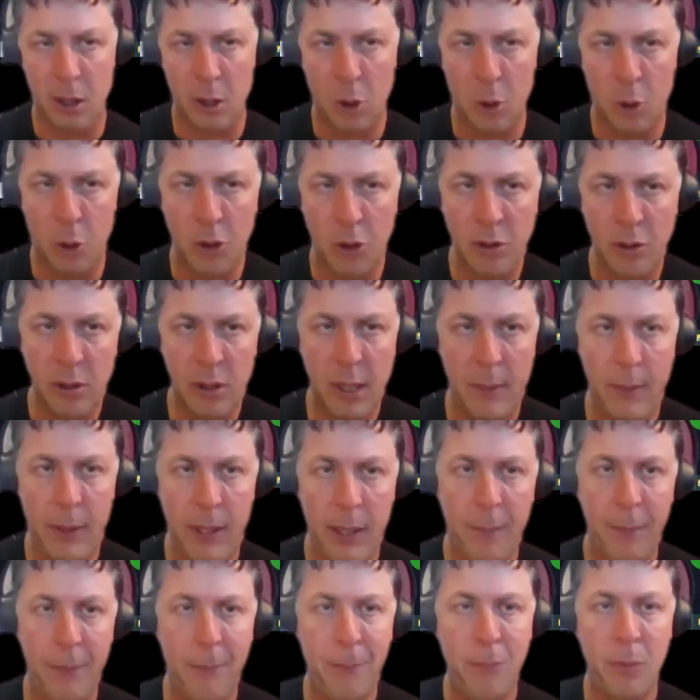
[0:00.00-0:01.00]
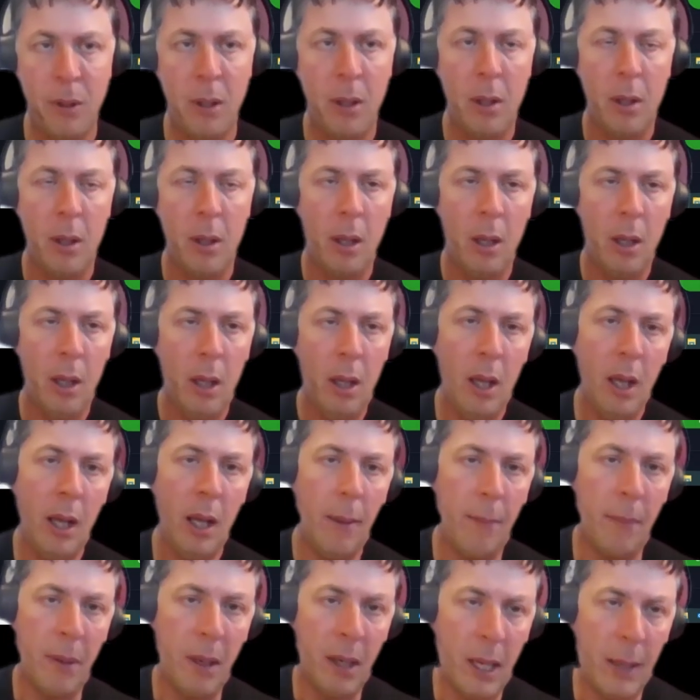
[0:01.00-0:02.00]
course coming up.
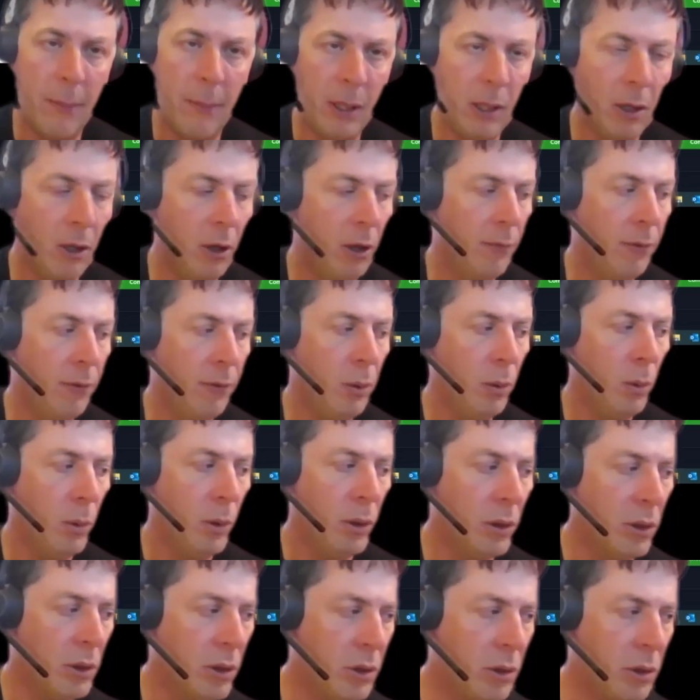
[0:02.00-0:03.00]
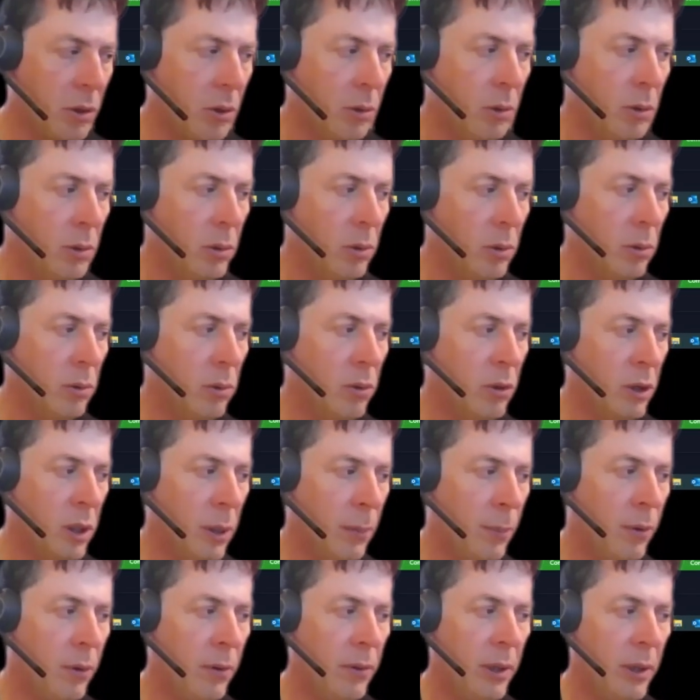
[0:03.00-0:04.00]
Let me know if you want to
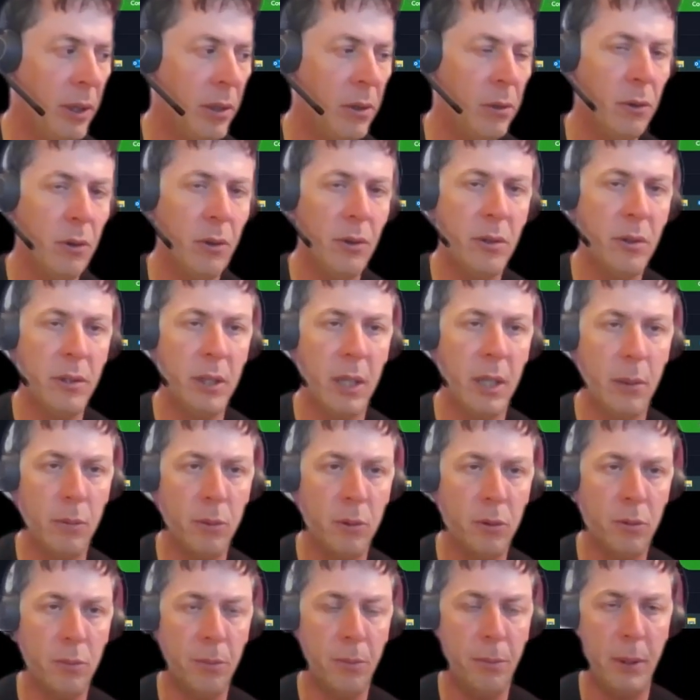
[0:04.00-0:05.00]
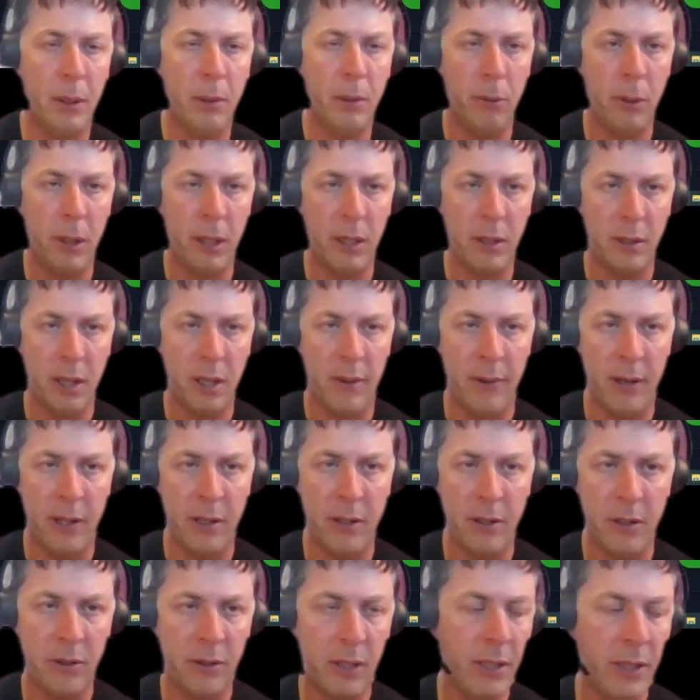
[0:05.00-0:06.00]
jump on that course. That will be really diving
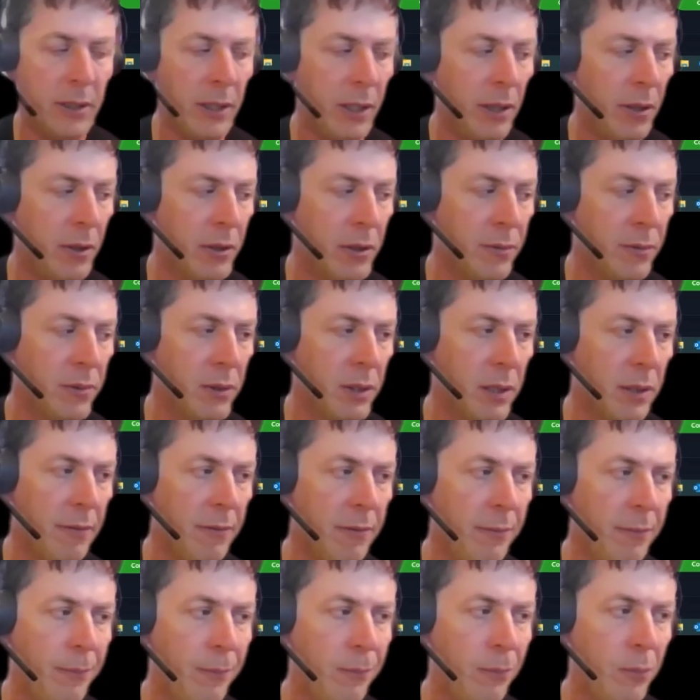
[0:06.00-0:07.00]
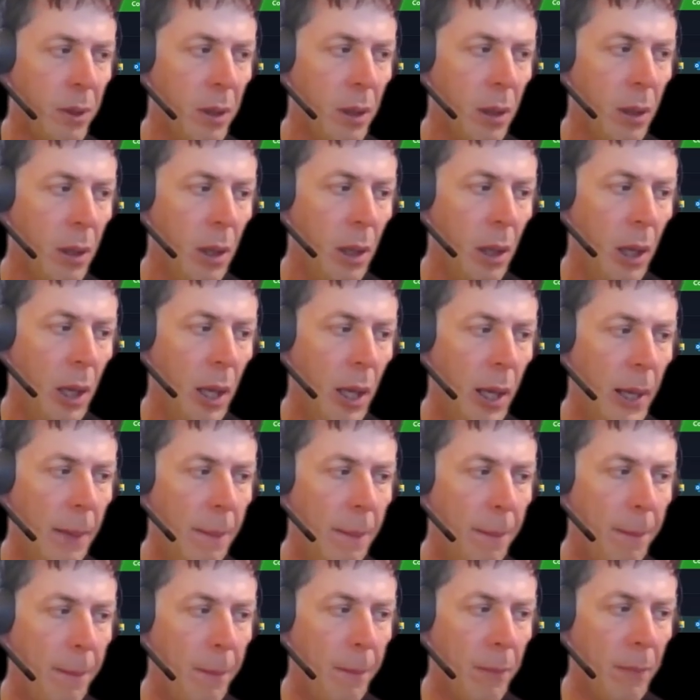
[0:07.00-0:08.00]
into the details of stuff.
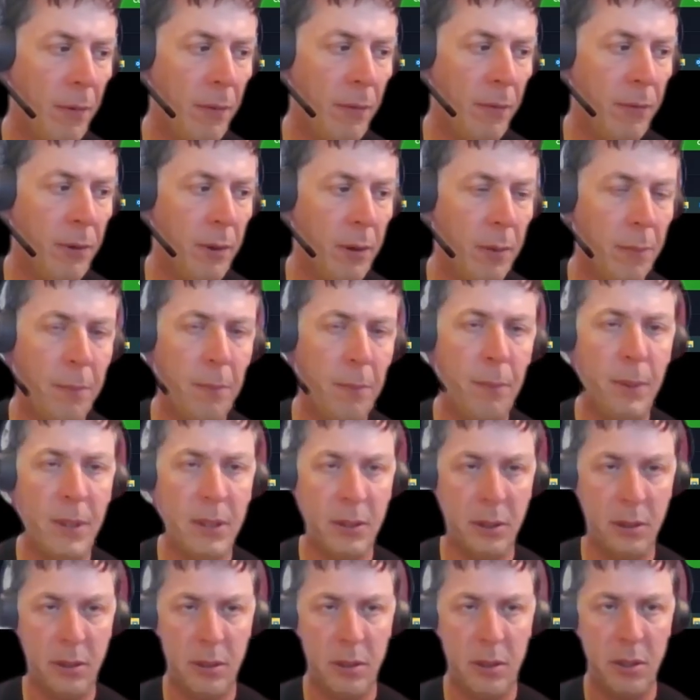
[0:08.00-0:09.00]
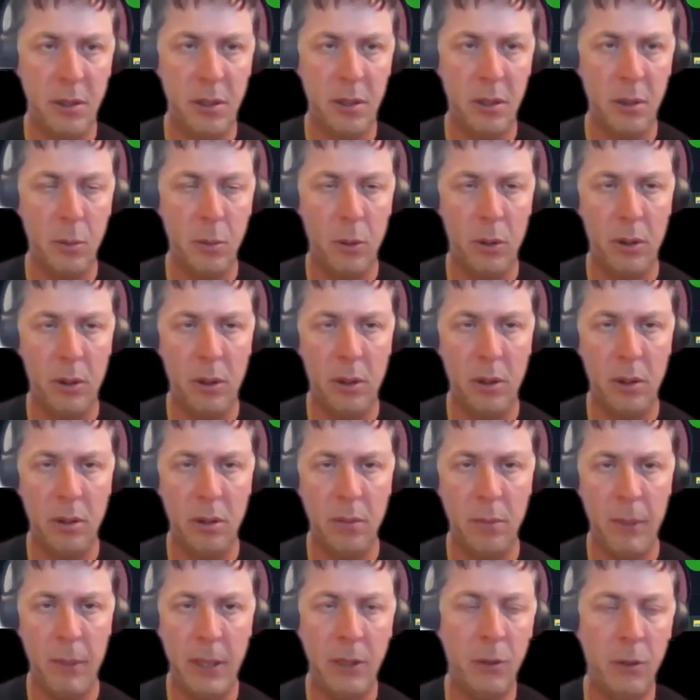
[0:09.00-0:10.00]
For businesses that want
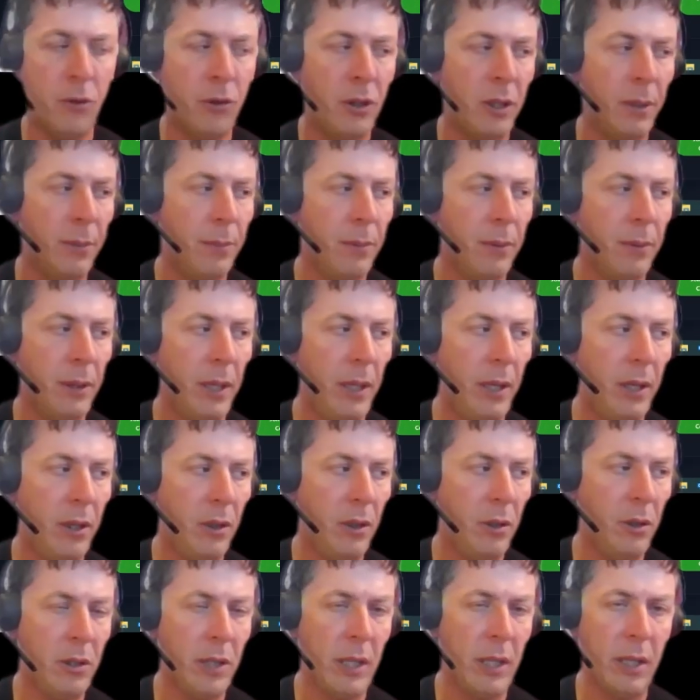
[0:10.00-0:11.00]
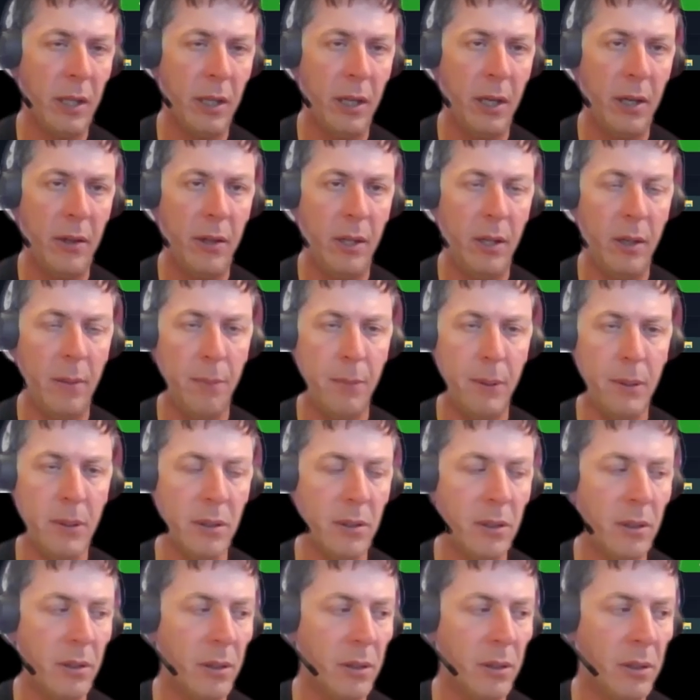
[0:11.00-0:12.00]
mentorship on how to use AI in their
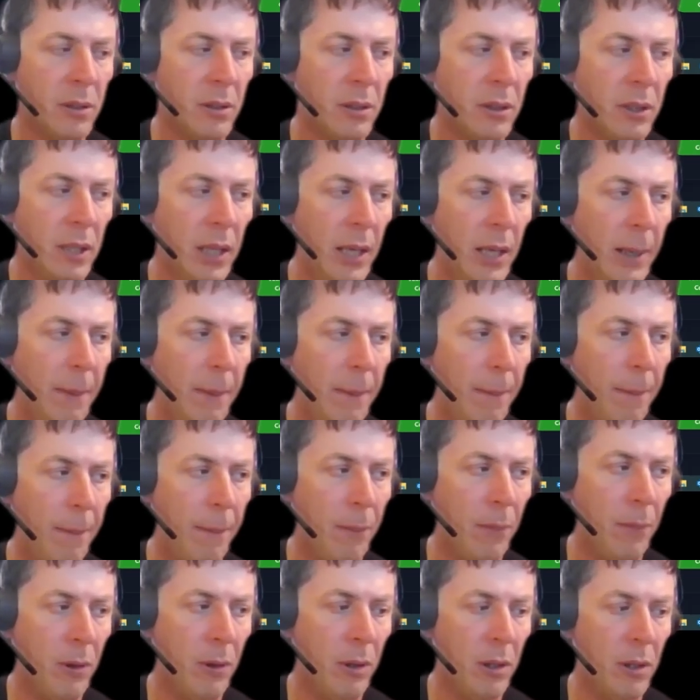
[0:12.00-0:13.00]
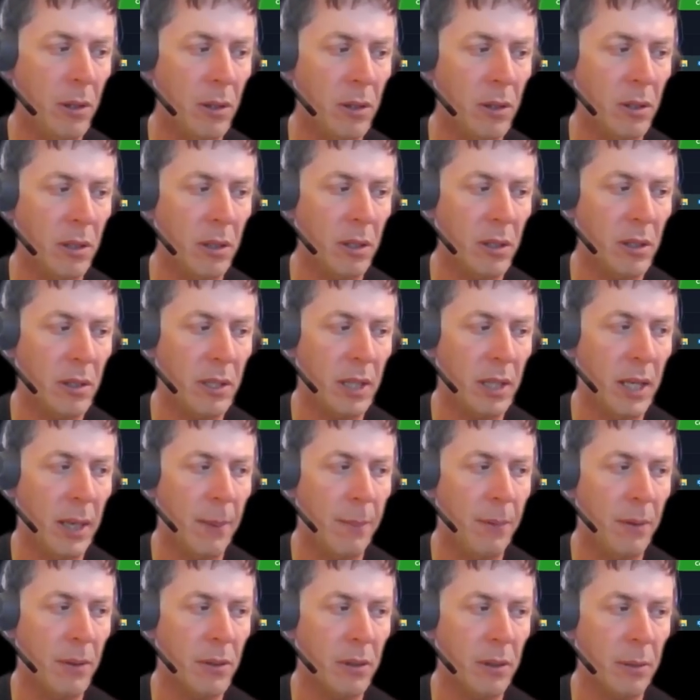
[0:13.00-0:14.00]
businesses, this
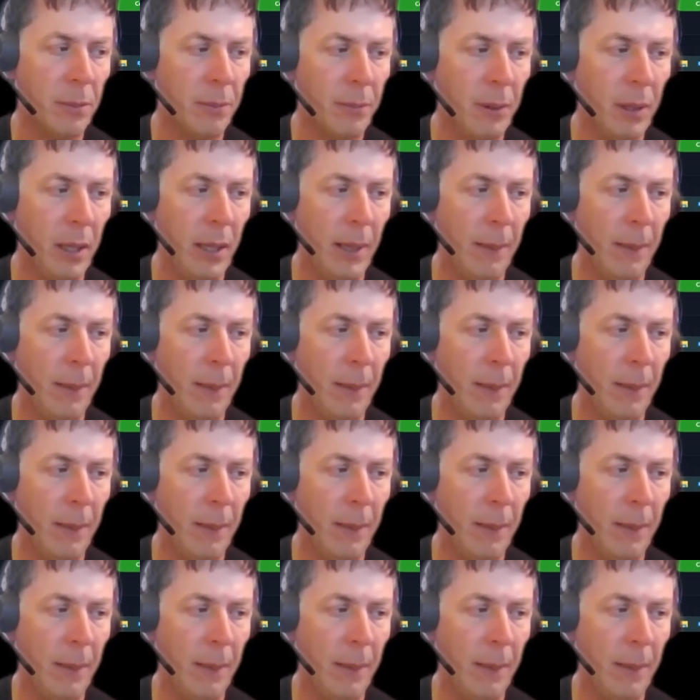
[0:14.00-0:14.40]
setup. It's a